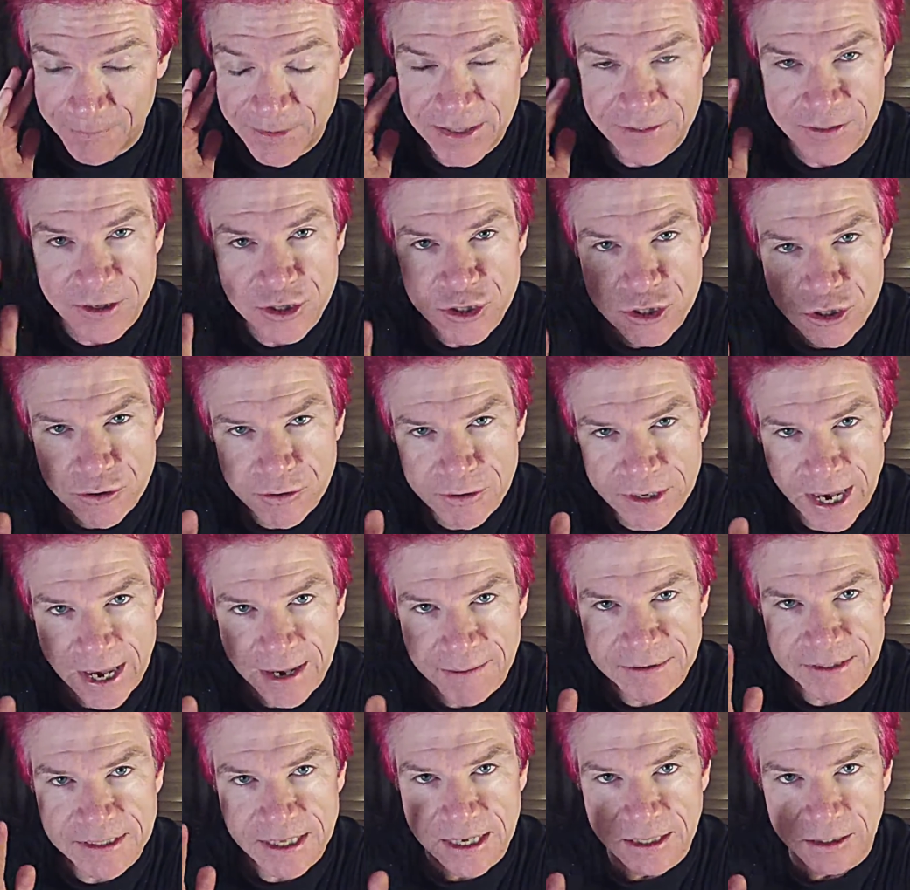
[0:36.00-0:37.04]
In the 2
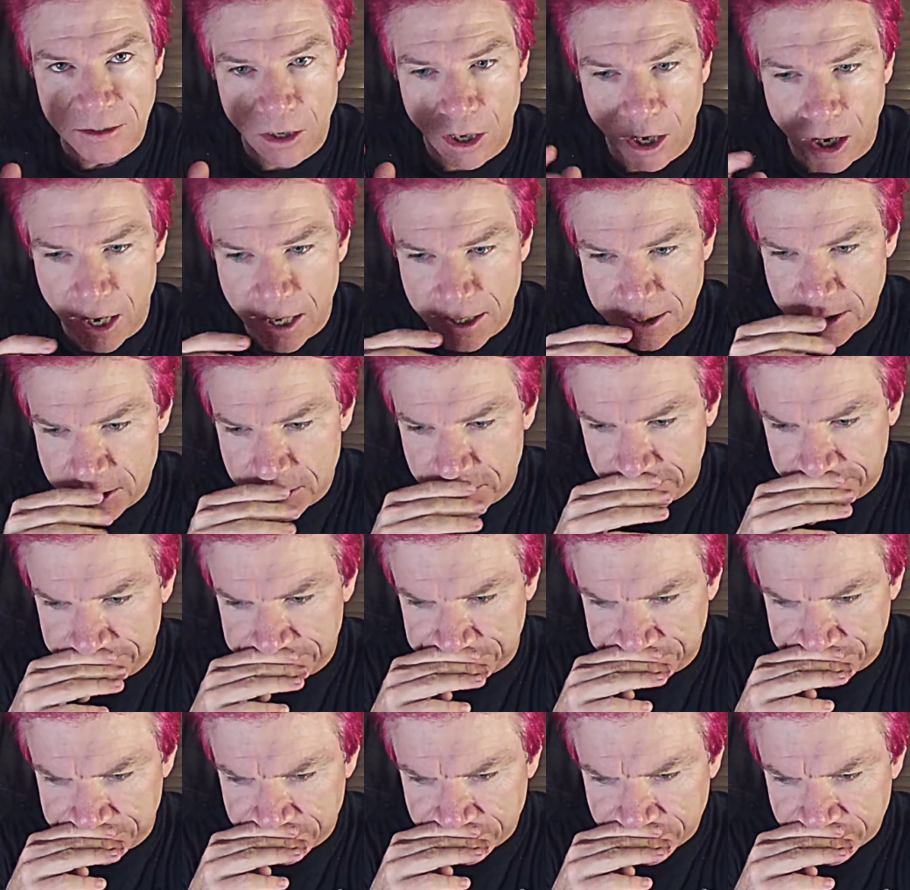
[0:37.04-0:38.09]
games they lost,
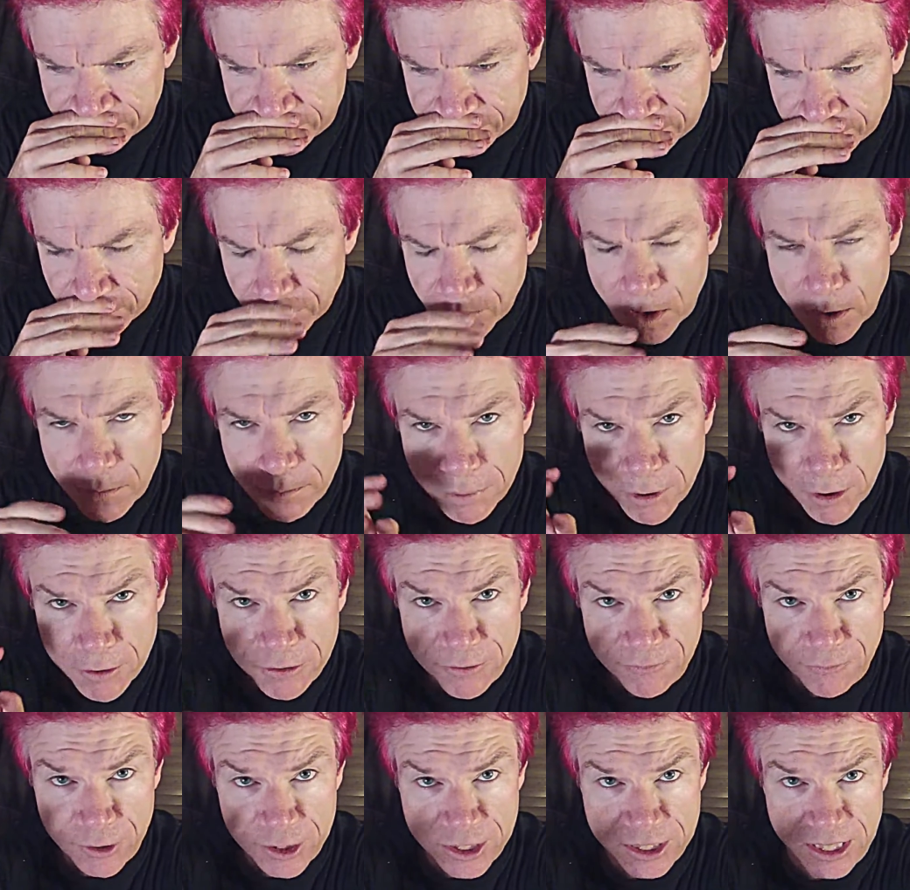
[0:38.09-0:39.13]

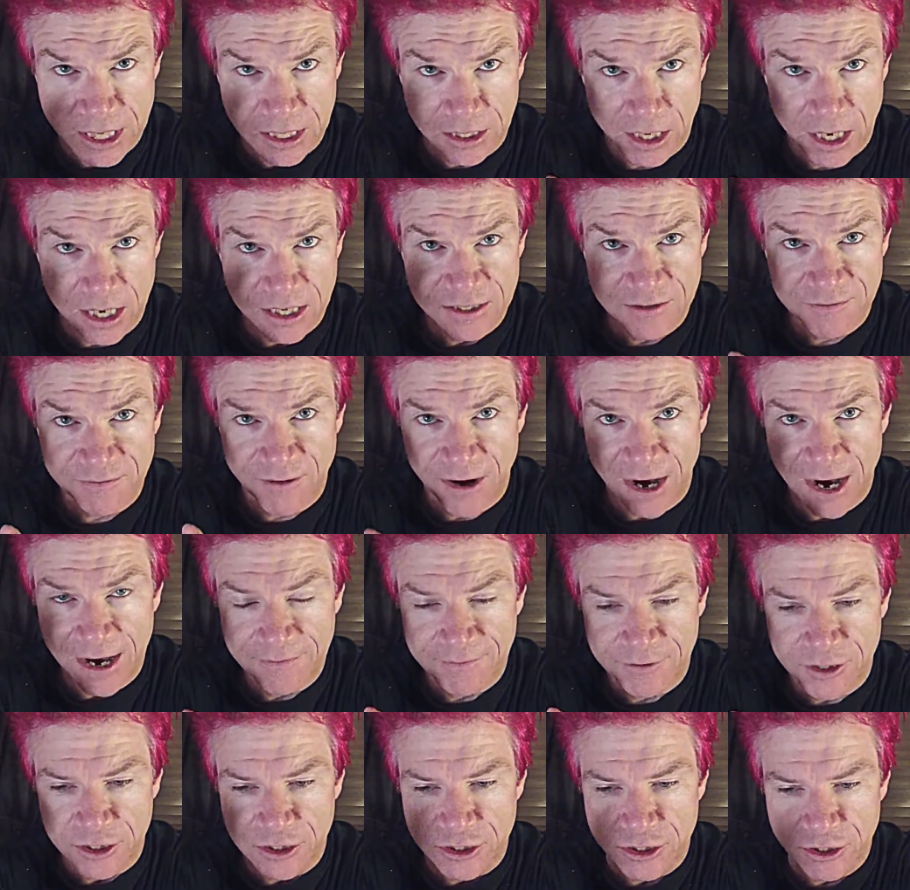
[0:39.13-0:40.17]
both of which they lost
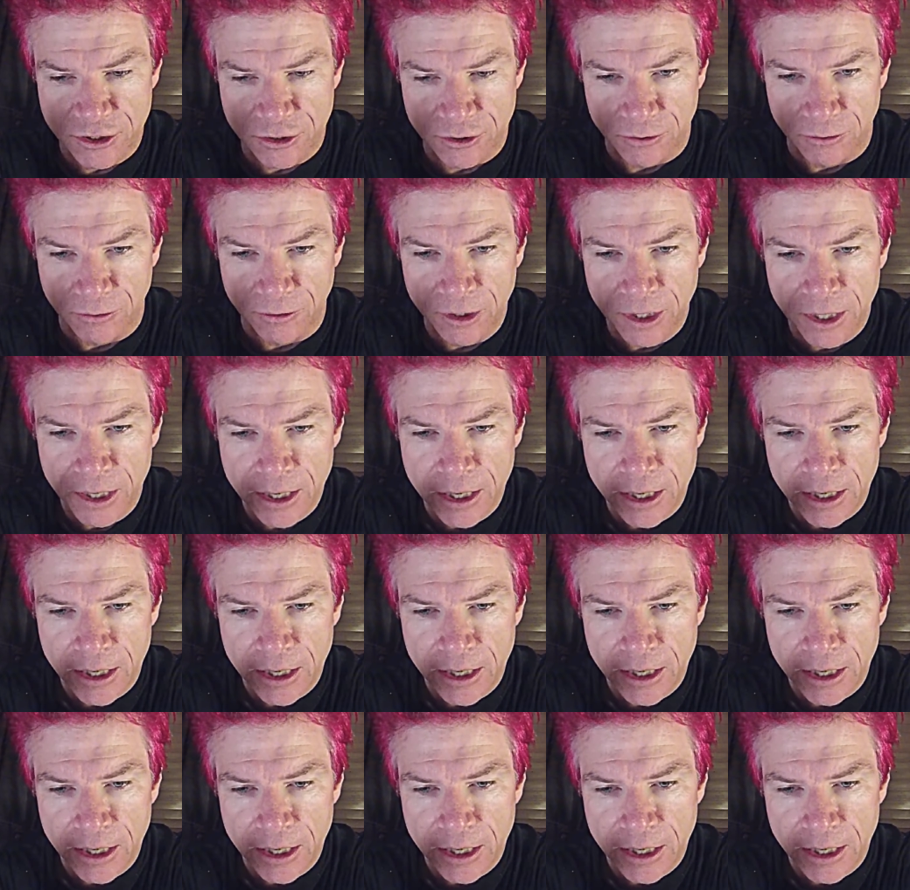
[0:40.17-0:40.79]
5-2.